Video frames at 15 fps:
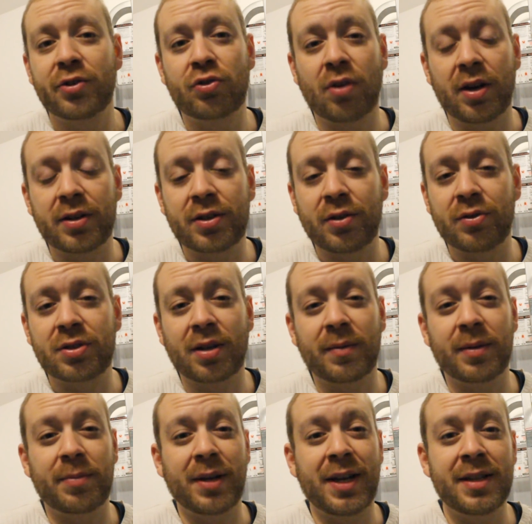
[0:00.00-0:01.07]
and do
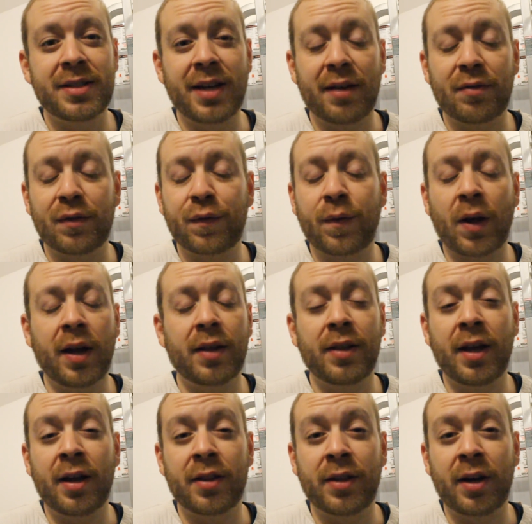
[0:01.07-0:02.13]
something, but he's never fit.
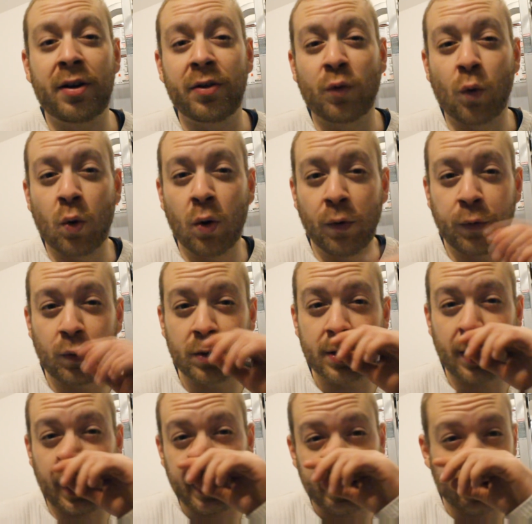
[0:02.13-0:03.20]
They're an awful
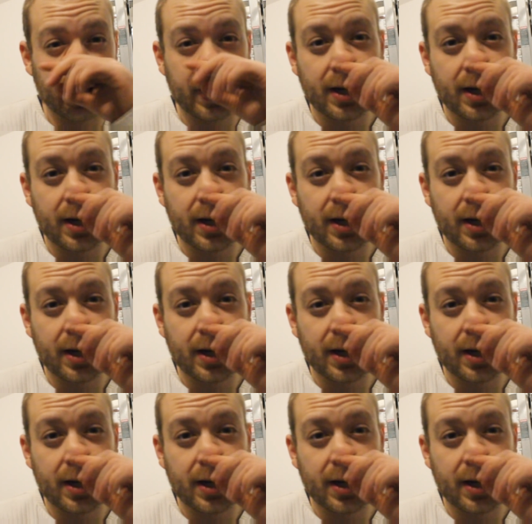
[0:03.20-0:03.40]
side.